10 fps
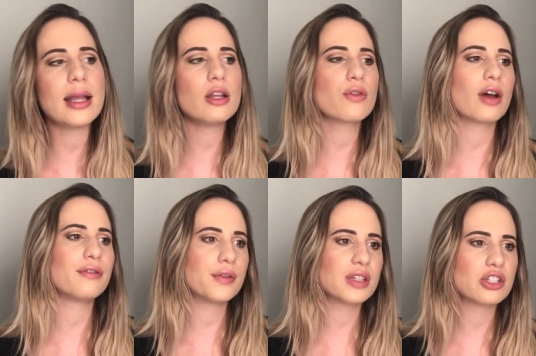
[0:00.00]
then you've
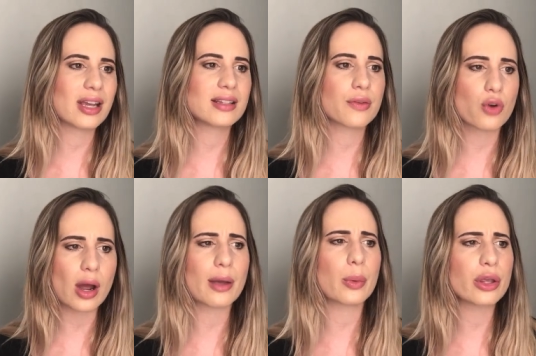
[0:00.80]
got 50 shades of
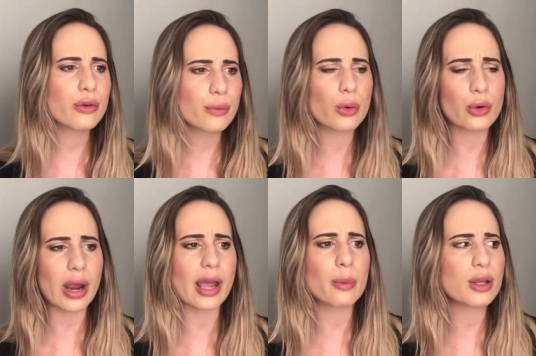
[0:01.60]
gray where you
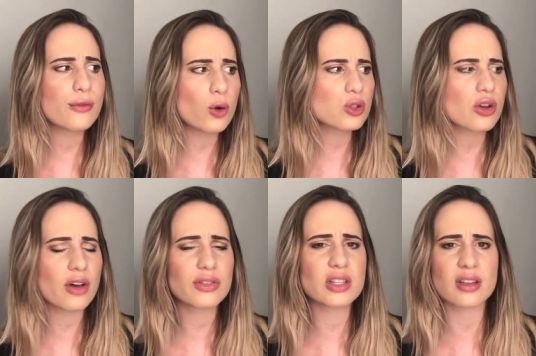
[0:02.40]
gray where you've also
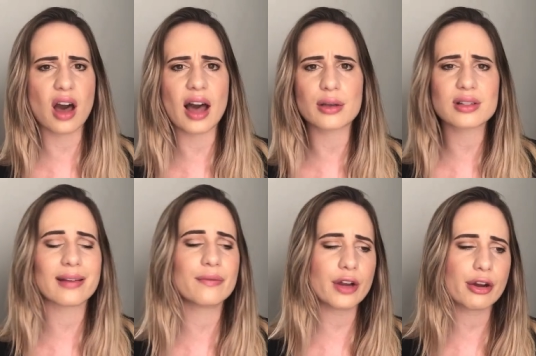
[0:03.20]
got this guy who's
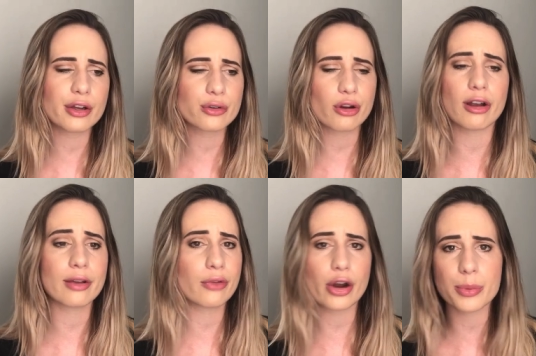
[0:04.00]
like very
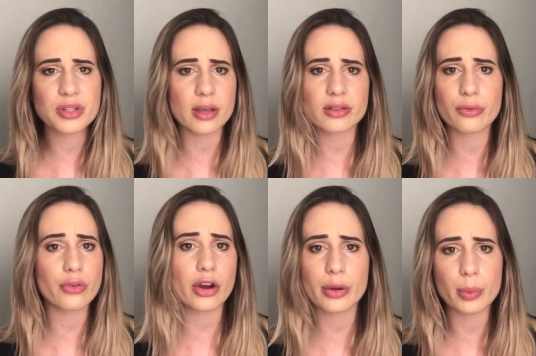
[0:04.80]
controlling, very obsessive,
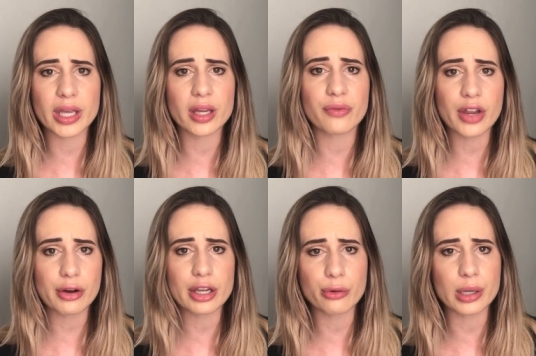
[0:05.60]
very weird,
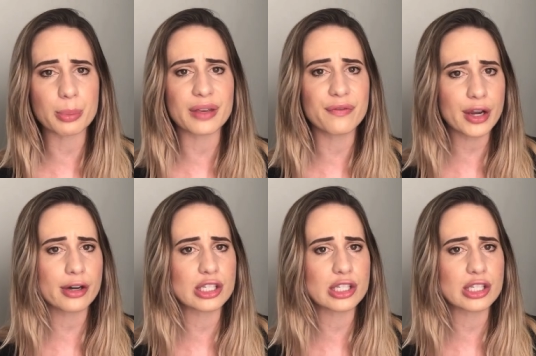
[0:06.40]
very creepy, very